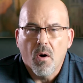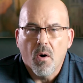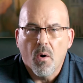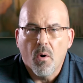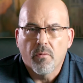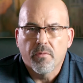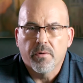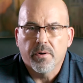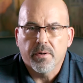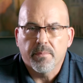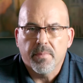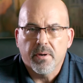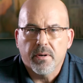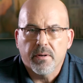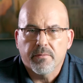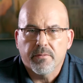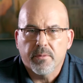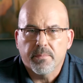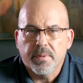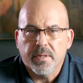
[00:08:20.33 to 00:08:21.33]
Over and
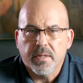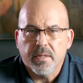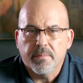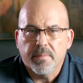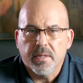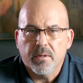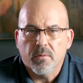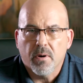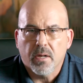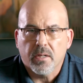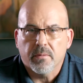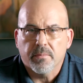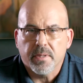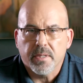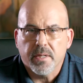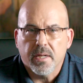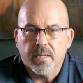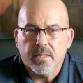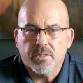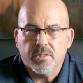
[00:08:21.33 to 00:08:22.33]
above the PEB
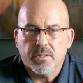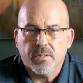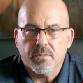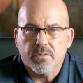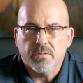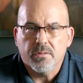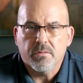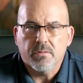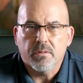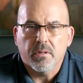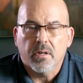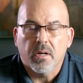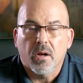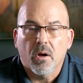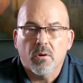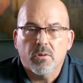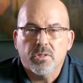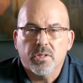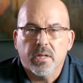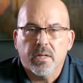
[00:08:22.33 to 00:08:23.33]
recommendations, the
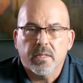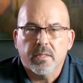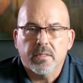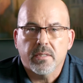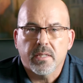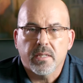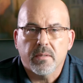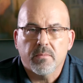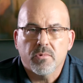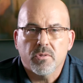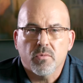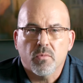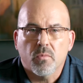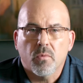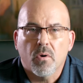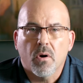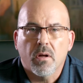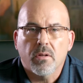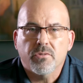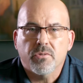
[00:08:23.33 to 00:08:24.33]
negotiating teams
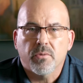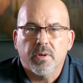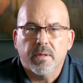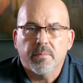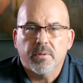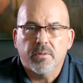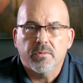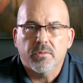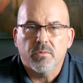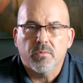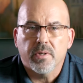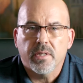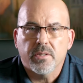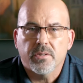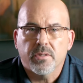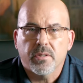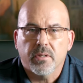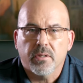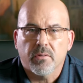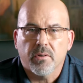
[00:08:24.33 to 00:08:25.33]
were also able to
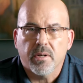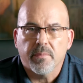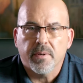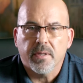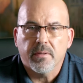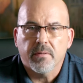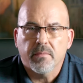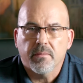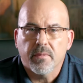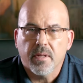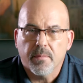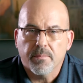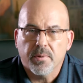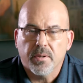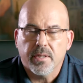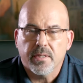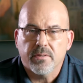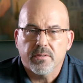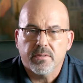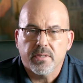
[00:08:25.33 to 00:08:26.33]
reach an agreement that
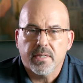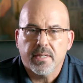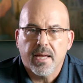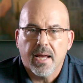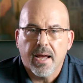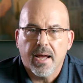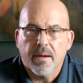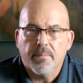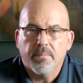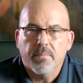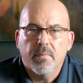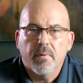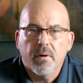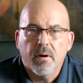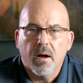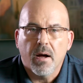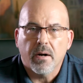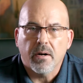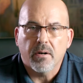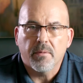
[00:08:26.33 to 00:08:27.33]
places a cap
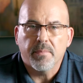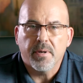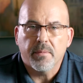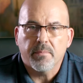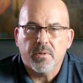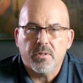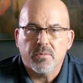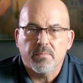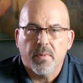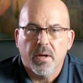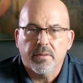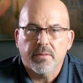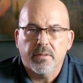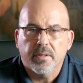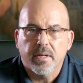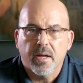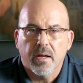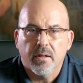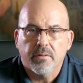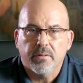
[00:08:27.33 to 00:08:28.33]
on our members'
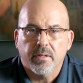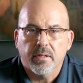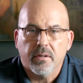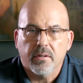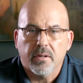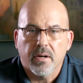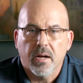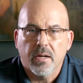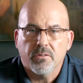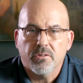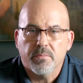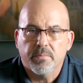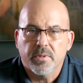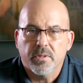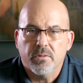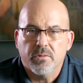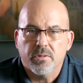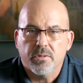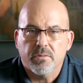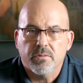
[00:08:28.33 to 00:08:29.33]
monthly health care
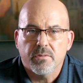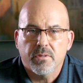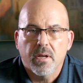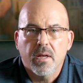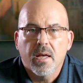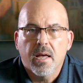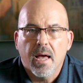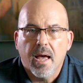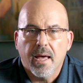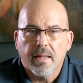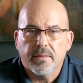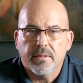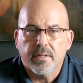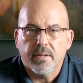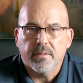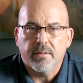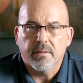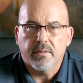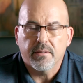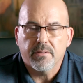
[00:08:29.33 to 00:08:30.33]
contributions at the
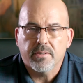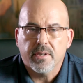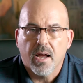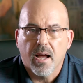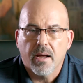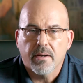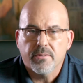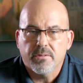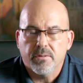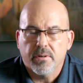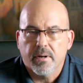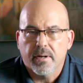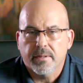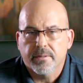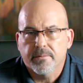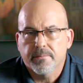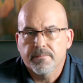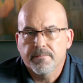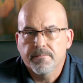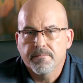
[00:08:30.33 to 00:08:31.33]
end of this
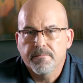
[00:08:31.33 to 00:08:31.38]
contract.